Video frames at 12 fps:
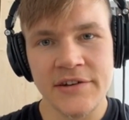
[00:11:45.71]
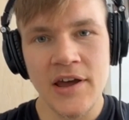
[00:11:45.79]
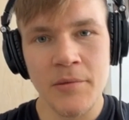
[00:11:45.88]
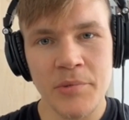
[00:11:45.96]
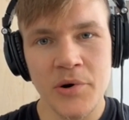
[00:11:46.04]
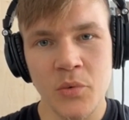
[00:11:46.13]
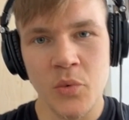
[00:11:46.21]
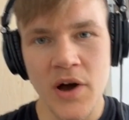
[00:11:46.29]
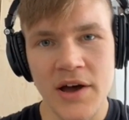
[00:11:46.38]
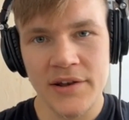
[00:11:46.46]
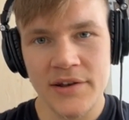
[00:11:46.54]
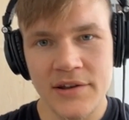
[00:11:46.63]
Number
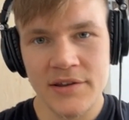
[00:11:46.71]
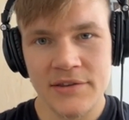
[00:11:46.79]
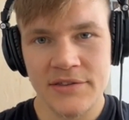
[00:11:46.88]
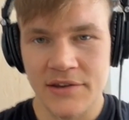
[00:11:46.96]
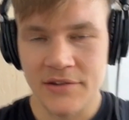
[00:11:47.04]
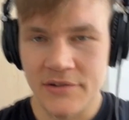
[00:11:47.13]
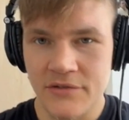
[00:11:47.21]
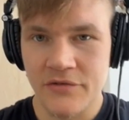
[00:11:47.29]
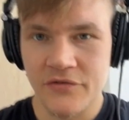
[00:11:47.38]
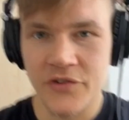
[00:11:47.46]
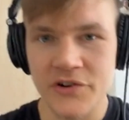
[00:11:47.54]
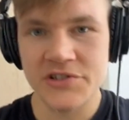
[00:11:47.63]
one, the
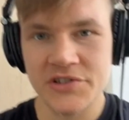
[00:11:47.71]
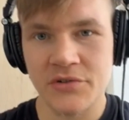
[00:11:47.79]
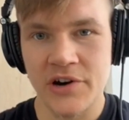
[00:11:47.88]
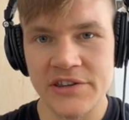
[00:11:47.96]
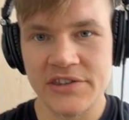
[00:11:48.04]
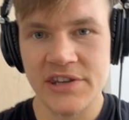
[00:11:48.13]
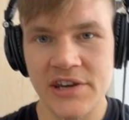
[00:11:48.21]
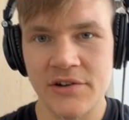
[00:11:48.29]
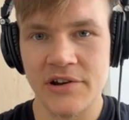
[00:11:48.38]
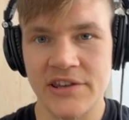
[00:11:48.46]
first criteria